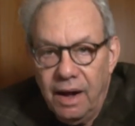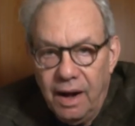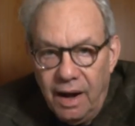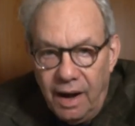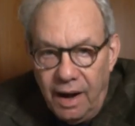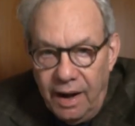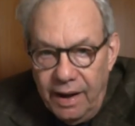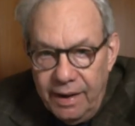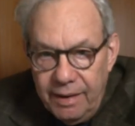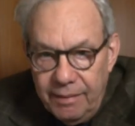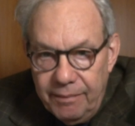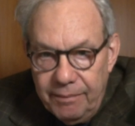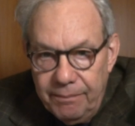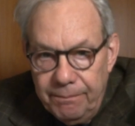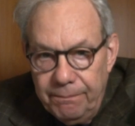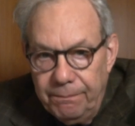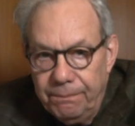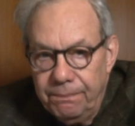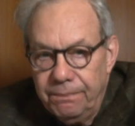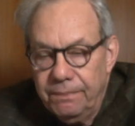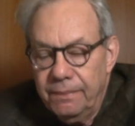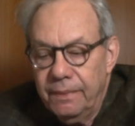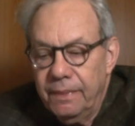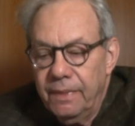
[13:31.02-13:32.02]
am
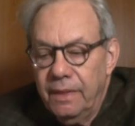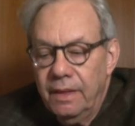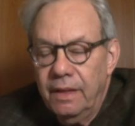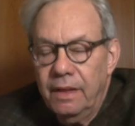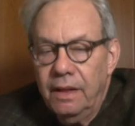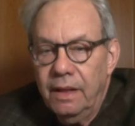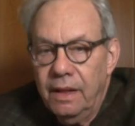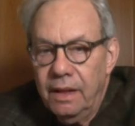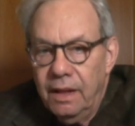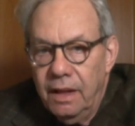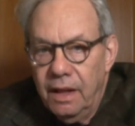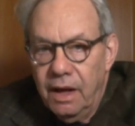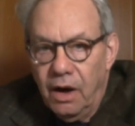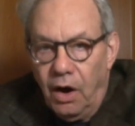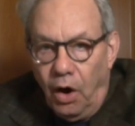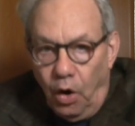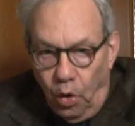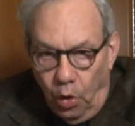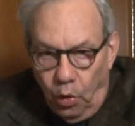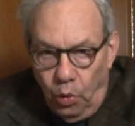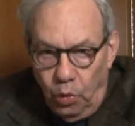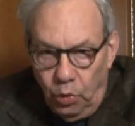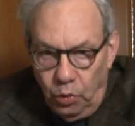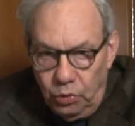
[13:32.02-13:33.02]

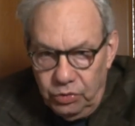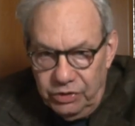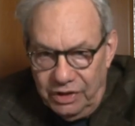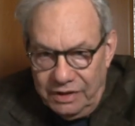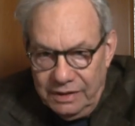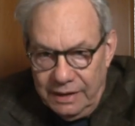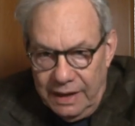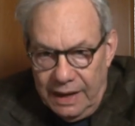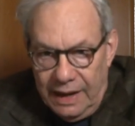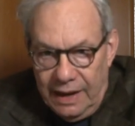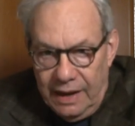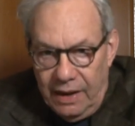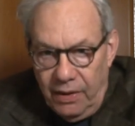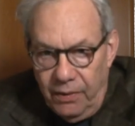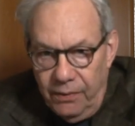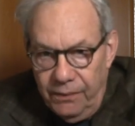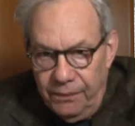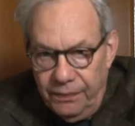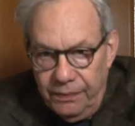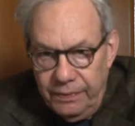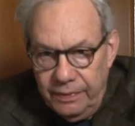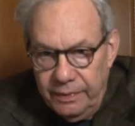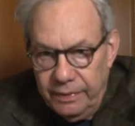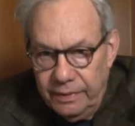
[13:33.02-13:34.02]
old now
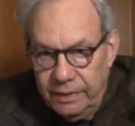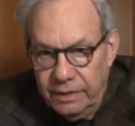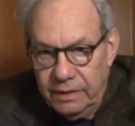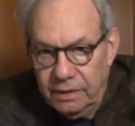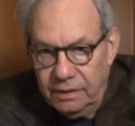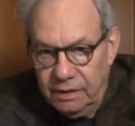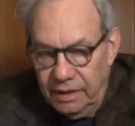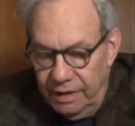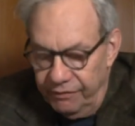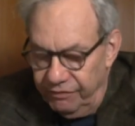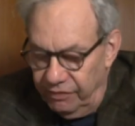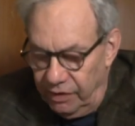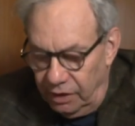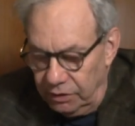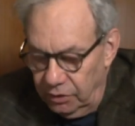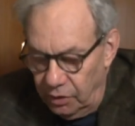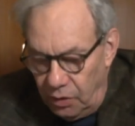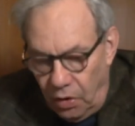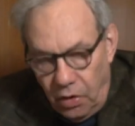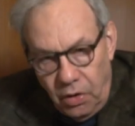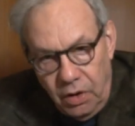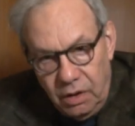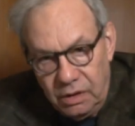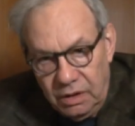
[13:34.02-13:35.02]
and lived a
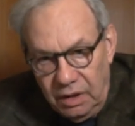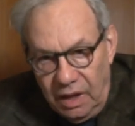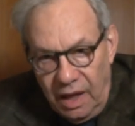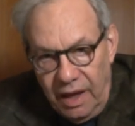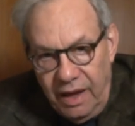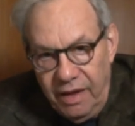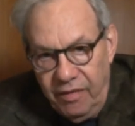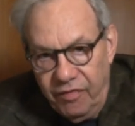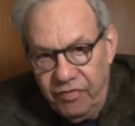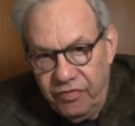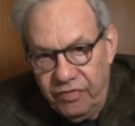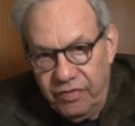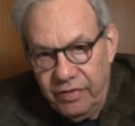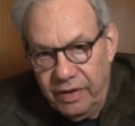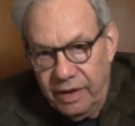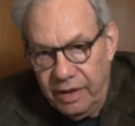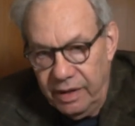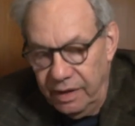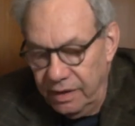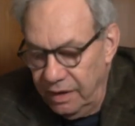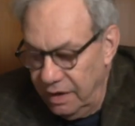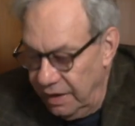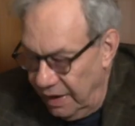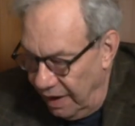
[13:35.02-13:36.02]
long life,
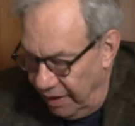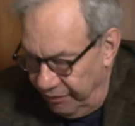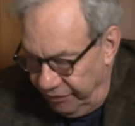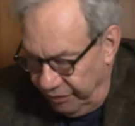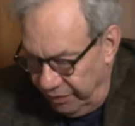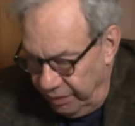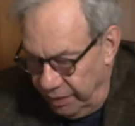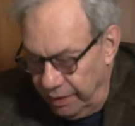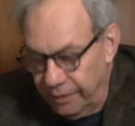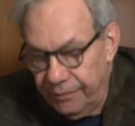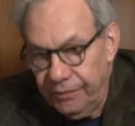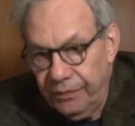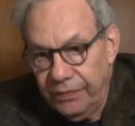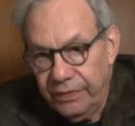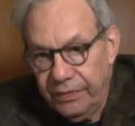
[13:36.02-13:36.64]
and never